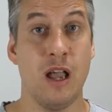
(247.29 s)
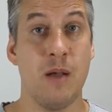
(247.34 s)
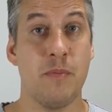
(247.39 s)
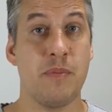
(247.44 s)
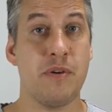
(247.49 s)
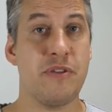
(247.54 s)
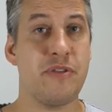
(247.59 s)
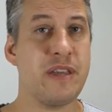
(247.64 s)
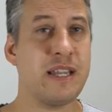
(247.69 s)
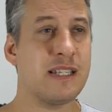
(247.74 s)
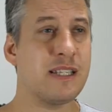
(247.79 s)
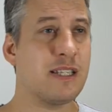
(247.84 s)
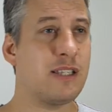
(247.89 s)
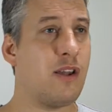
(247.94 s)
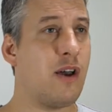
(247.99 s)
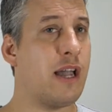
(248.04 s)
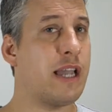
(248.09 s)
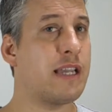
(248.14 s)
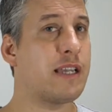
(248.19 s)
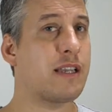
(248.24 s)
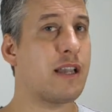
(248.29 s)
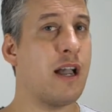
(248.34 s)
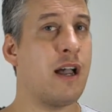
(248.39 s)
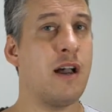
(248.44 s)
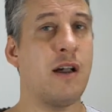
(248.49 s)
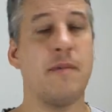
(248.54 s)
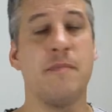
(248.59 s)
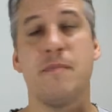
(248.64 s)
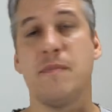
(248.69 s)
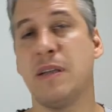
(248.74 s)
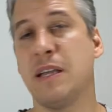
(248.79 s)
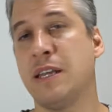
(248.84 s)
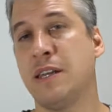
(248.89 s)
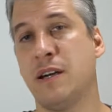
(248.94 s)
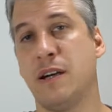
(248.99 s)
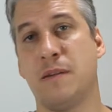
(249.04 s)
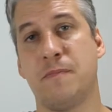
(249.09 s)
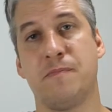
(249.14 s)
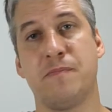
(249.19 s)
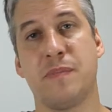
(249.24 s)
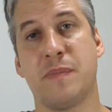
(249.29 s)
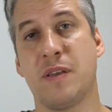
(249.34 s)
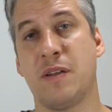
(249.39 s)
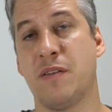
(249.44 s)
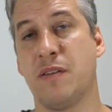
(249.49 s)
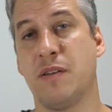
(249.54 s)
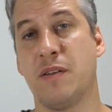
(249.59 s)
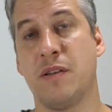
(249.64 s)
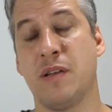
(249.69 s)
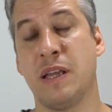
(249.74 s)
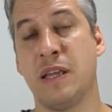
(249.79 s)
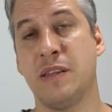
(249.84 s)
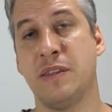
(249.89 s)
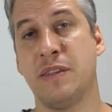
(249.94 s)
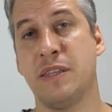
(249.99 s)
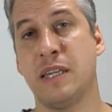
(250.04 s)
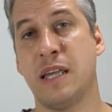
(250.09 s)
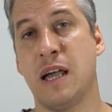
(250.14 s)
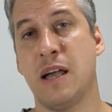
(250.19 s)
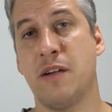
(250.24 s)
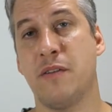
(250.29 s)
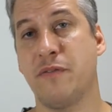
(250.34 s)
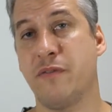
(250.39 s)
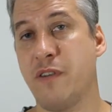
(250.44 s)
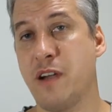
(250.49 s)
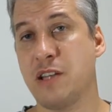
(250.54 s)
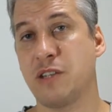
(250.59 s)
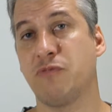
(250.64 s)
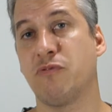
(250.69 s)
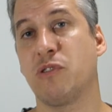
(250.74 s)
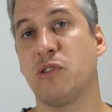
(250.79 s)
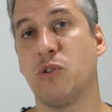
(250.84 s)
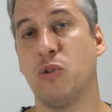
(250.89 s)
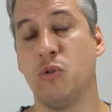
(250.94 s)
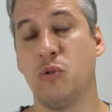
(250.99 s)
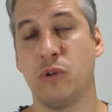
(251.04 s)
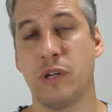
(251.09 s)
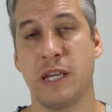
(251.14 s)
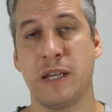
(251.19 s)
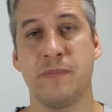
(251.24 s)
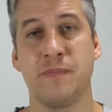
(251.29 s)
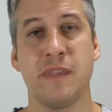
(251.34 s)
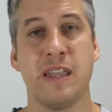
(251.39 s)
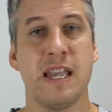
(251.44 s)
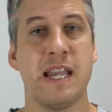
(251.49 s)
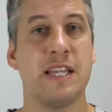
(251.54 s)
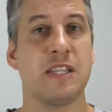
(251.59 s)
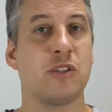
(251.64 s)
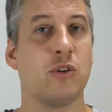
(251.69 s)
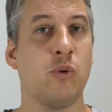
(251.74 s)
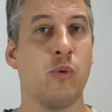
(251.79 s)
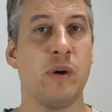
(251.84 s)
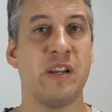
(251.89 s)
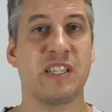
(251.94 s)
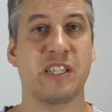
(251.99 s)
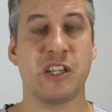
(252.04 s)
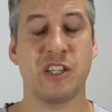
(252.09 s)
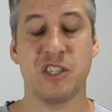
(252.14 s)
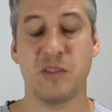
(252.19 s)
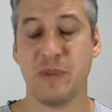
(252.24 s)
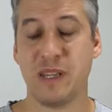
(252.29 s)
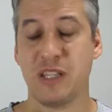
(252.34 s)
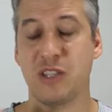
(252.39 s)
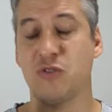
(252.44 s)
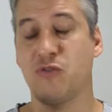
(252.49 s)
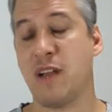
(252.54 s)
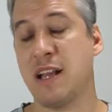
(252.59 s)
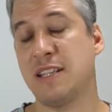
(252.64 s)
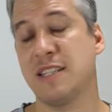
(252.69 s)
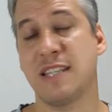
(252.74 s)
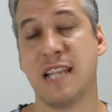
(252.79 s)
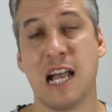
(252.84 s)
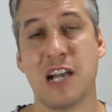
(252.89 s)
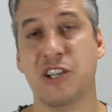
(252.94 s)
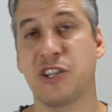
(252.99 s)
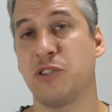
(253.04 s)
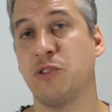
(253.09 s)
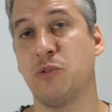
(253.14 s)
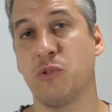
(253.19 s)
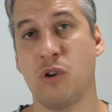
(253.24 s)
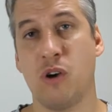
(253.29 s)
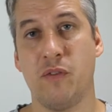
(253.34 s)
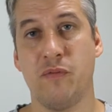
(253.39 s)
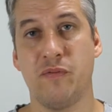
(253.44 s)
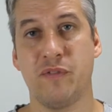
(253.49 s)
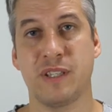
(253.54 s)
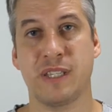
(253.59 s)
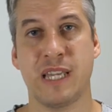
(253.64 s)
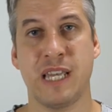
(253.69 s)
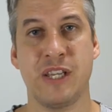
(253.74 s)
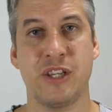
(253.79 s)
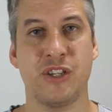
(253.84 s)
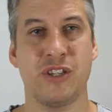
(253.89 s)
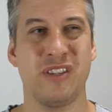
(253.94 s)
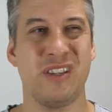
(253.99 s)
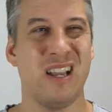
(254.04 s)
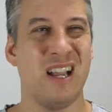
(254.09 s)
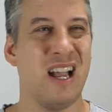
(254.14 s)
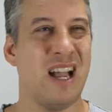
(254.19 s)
But things like in the first recording, it's always going to be a transactional conversation.